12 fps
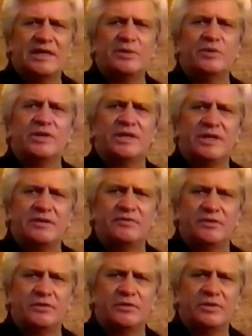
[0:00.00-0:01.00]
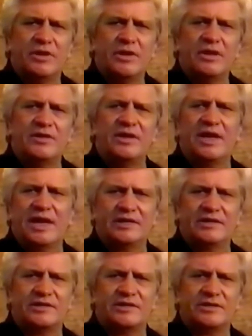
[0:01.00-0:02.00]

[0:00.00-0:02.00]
that will give you the edge.